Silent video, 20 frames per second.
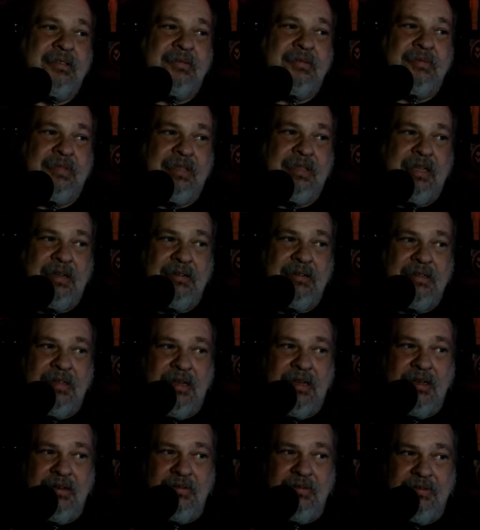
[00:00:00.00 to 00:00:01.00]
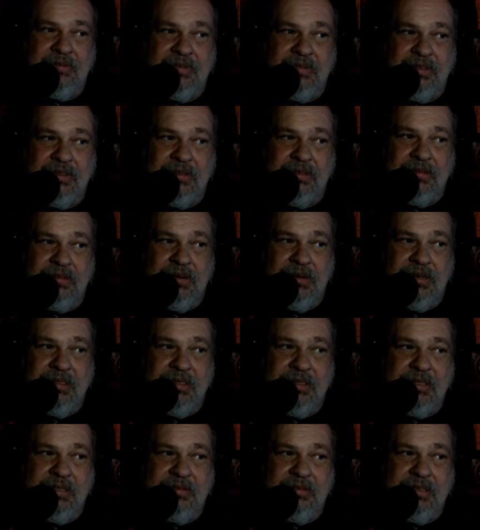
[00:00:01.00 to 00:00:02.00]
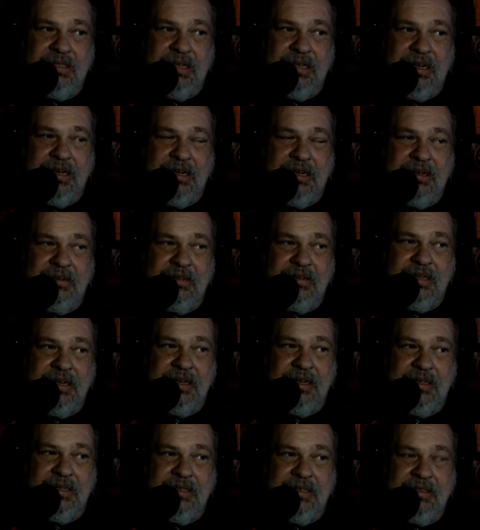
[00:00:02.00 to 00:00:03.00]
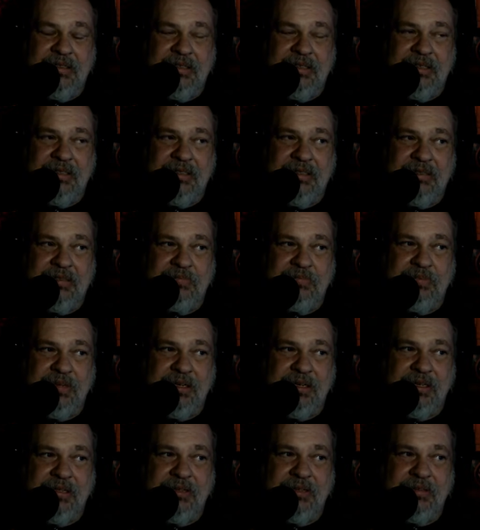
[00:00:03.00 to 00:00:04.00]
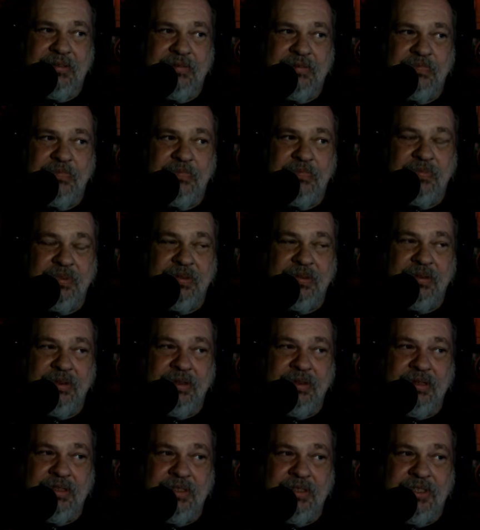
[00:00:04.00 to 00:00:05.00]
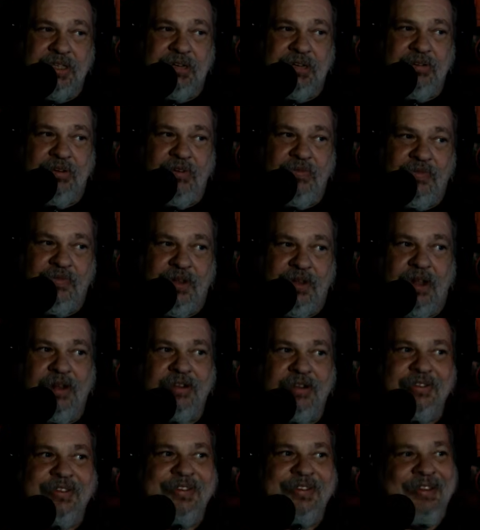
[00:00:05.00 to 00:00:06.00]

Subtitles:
He was like, George Washington was like, "Okay, dude, that's pretty cool, General Vault."